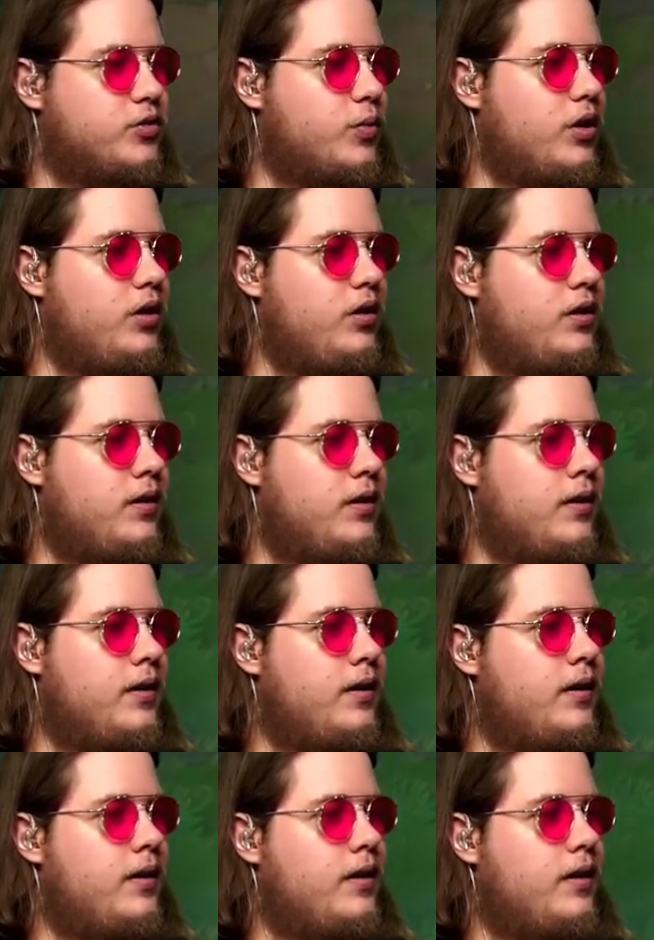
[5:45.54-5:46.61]
were,
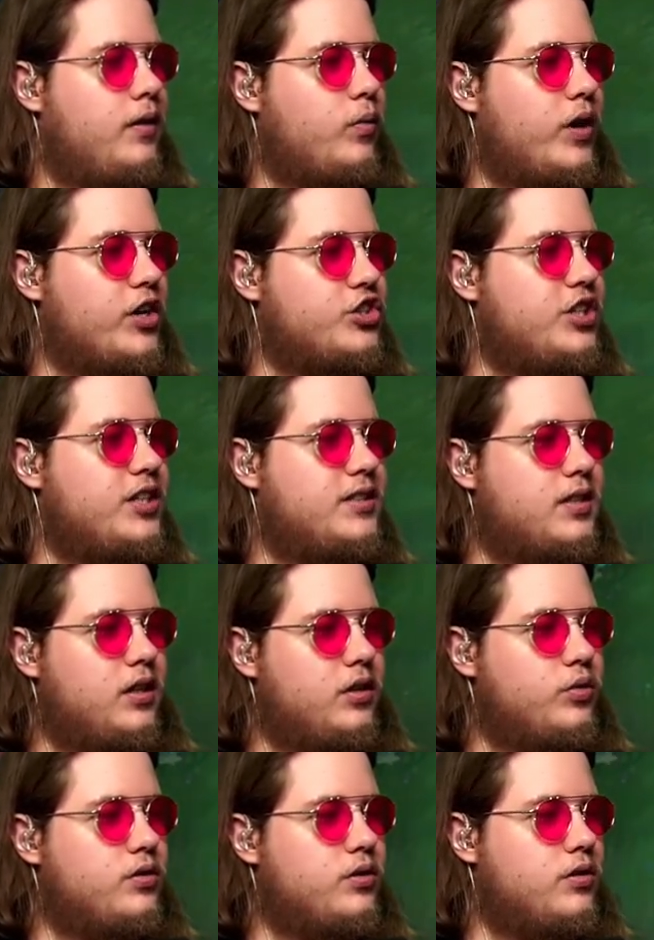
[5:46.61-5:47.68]
where she still
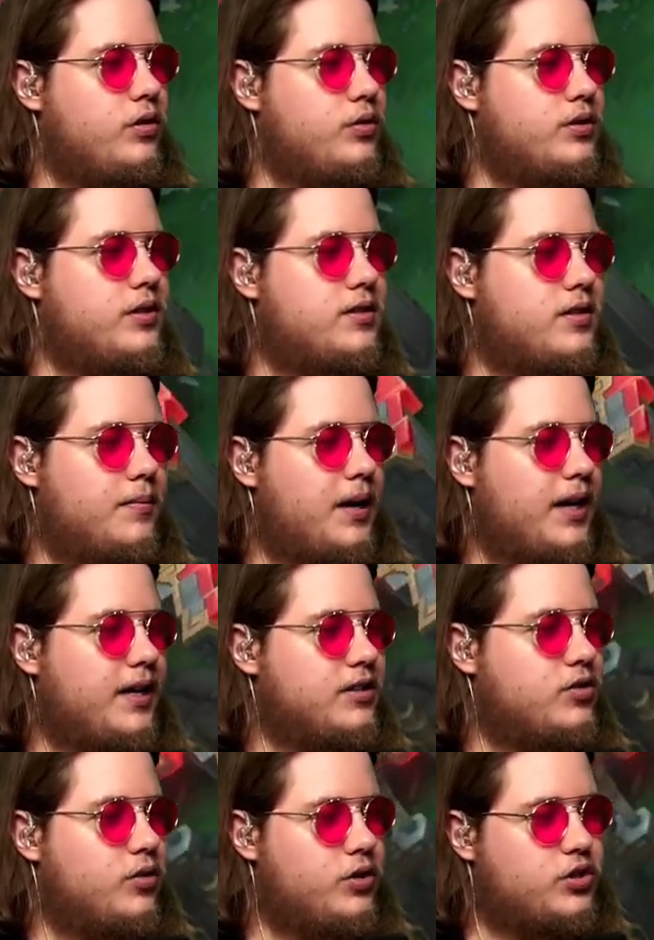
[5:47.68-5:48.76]
loses the mana.
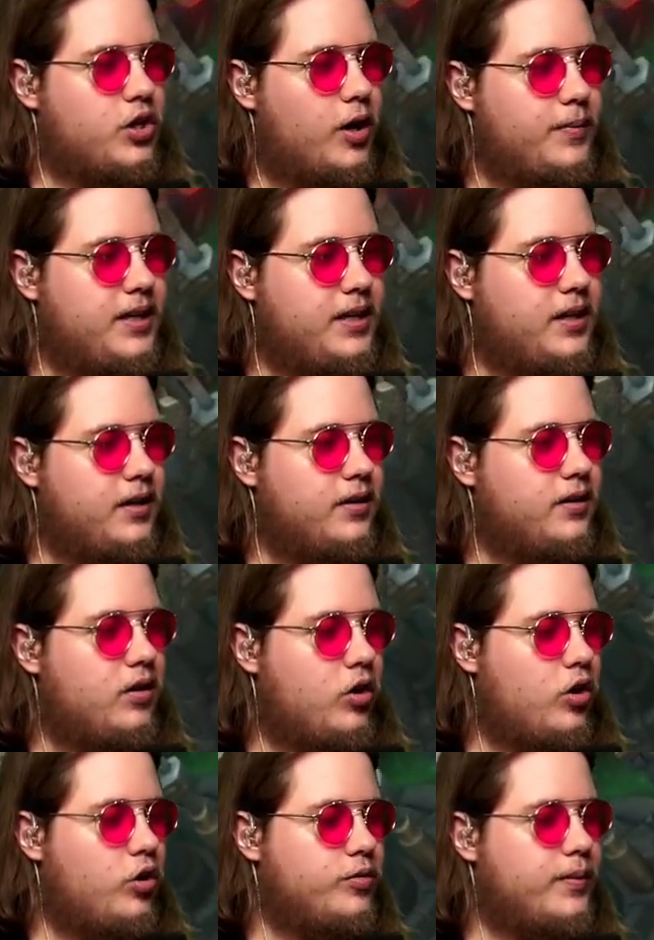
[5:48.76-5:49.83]
So you saw me here
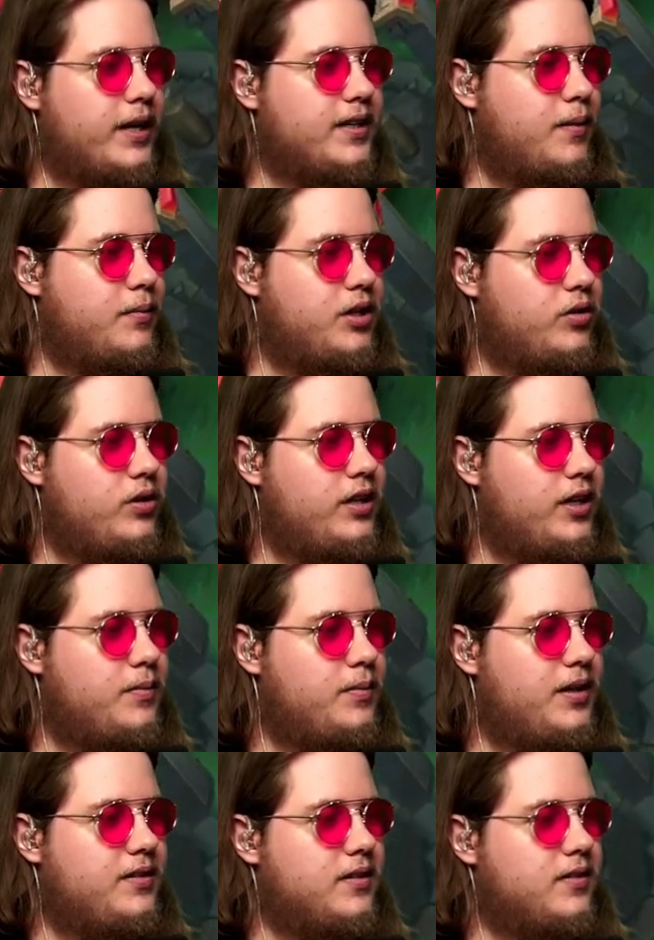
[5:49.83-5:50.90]
hold my W a little
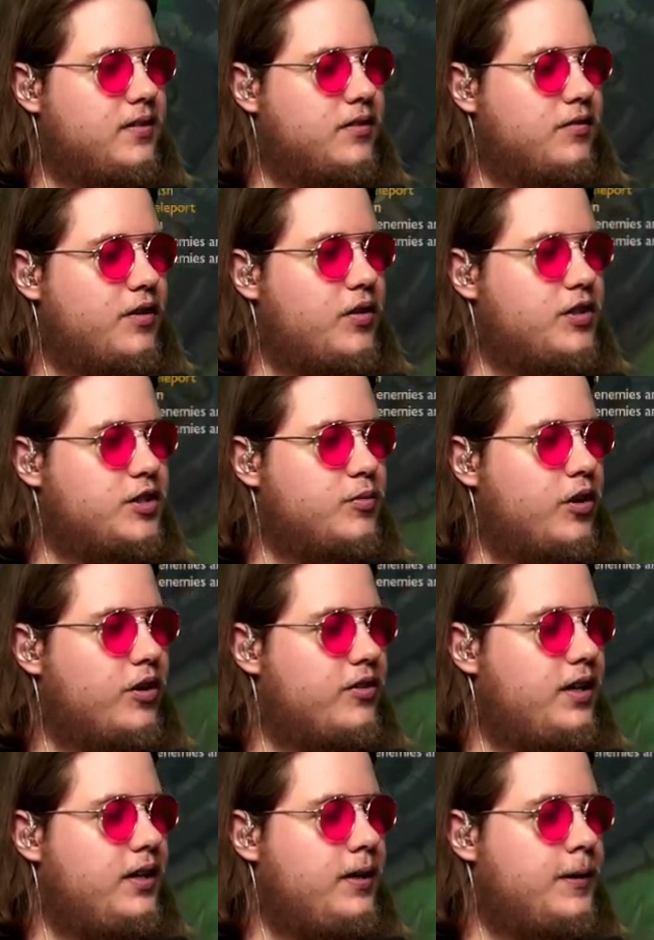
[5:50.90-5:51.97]
bit. This is a very small
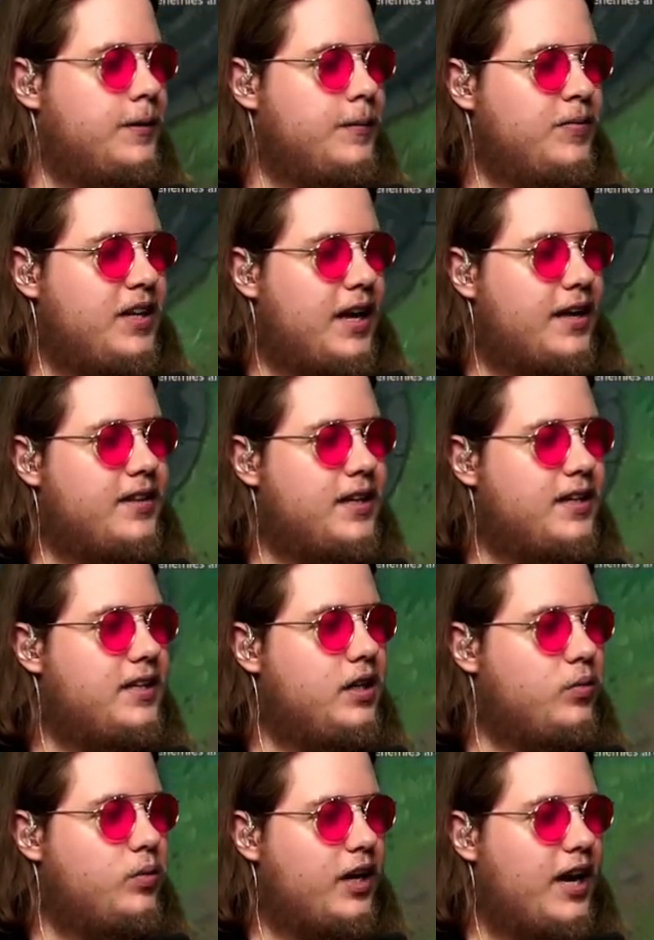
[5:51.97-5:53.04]
thing. And then
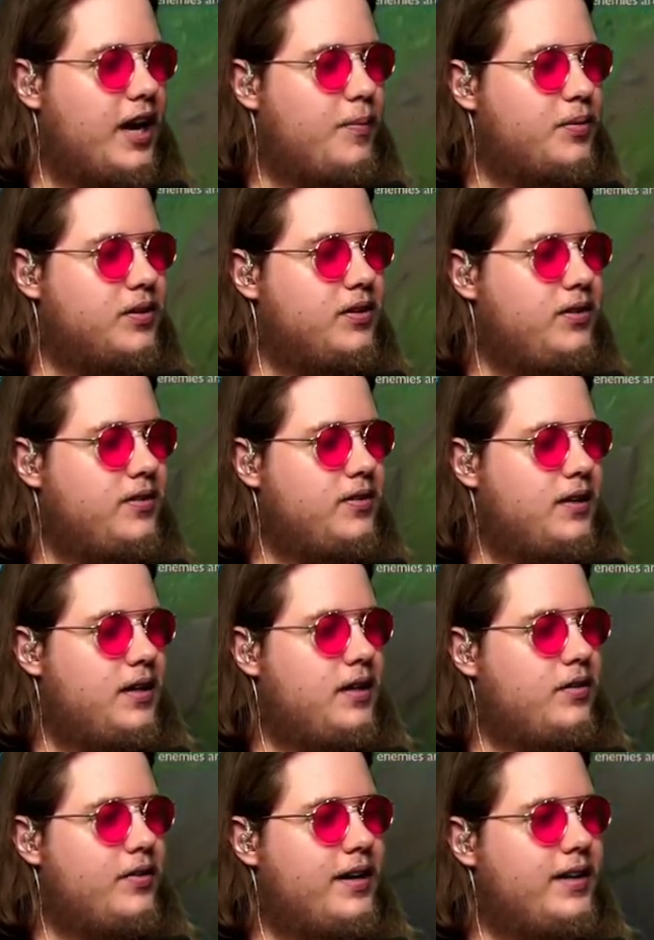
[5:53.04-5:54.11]
here what happens,
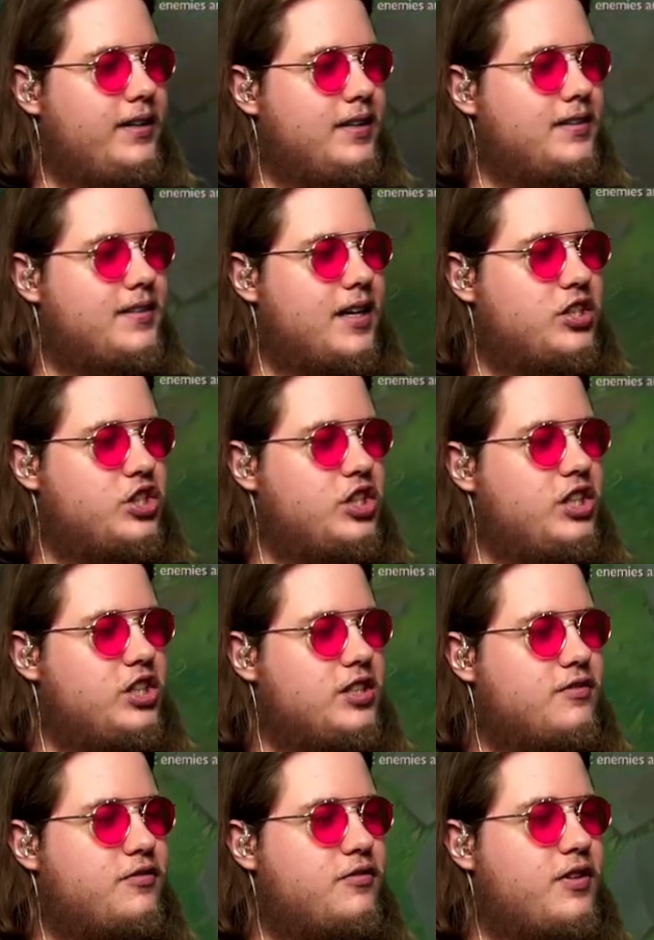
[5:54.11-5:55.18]
right, is that she
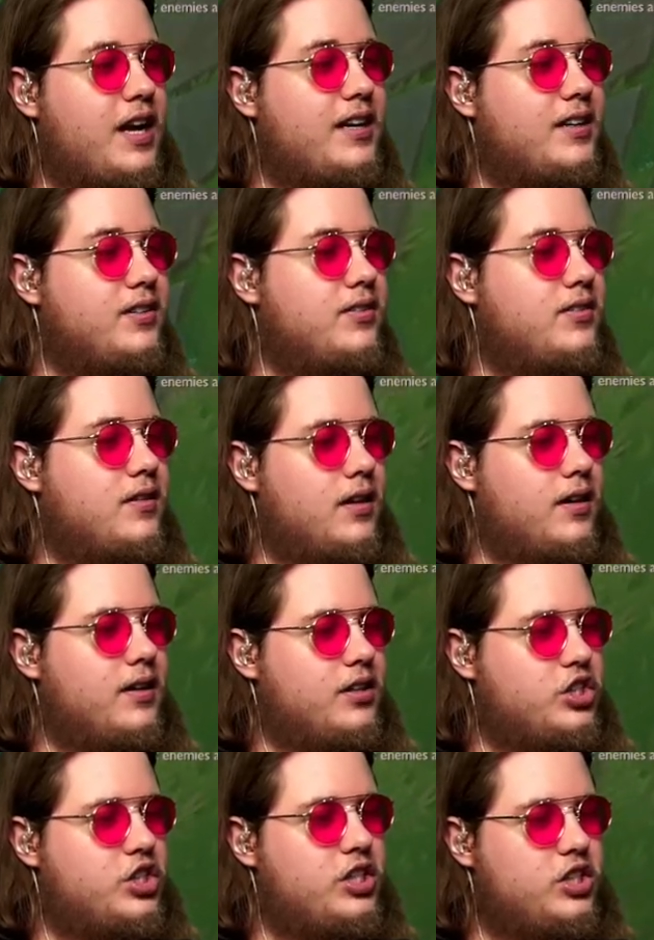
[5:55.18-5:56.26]
just fails the
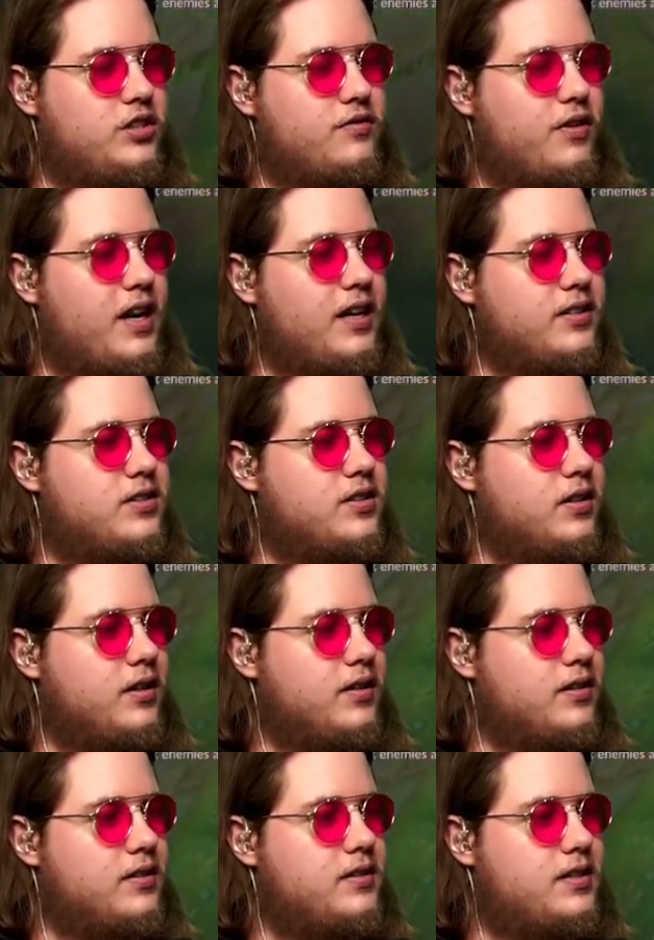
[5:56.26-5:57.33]

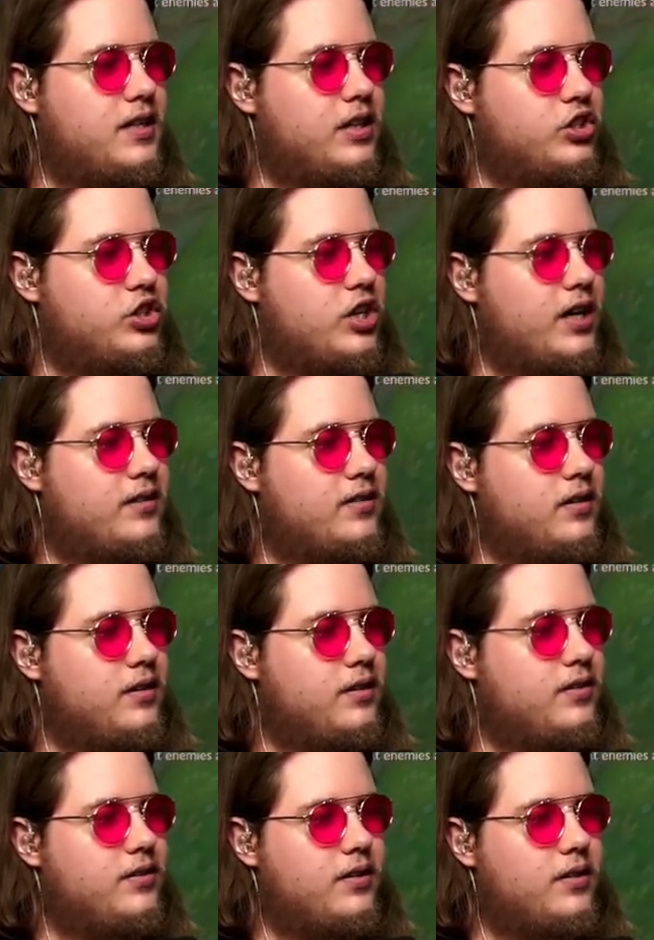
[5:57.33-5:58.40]
skill check,
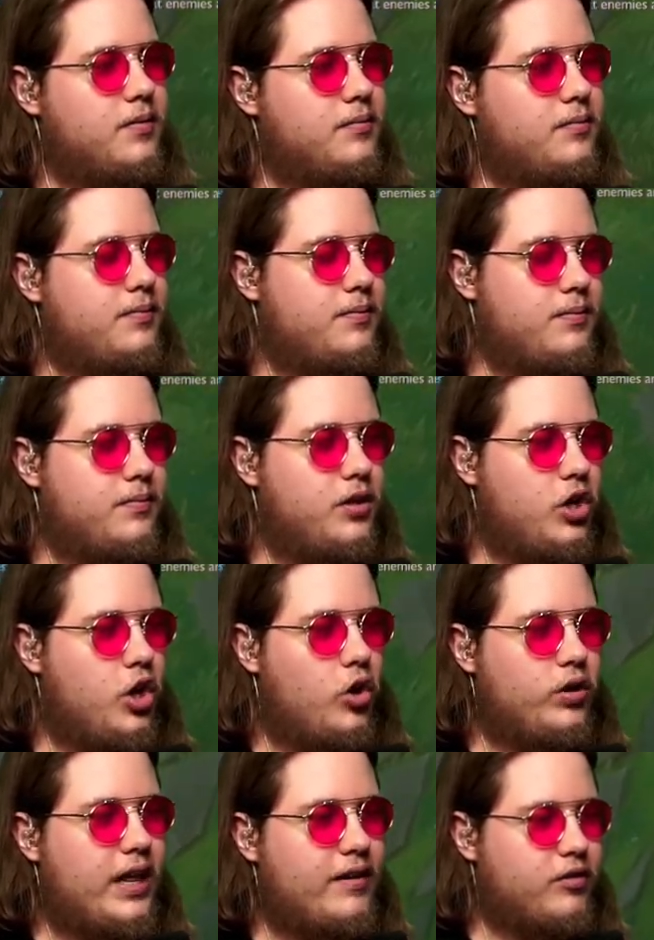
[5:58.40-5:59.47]
the low
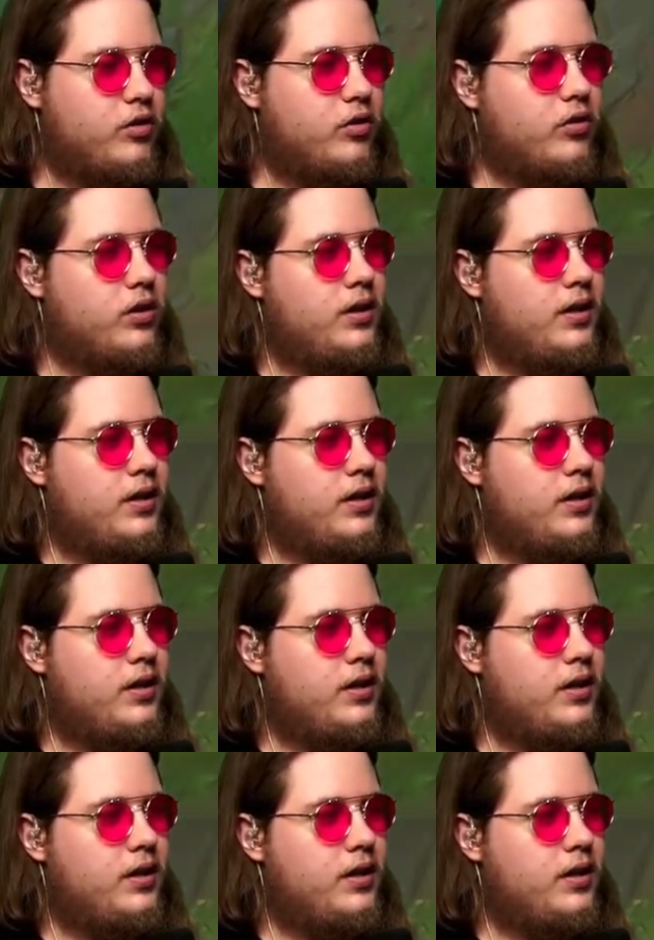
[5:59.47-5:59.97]
level,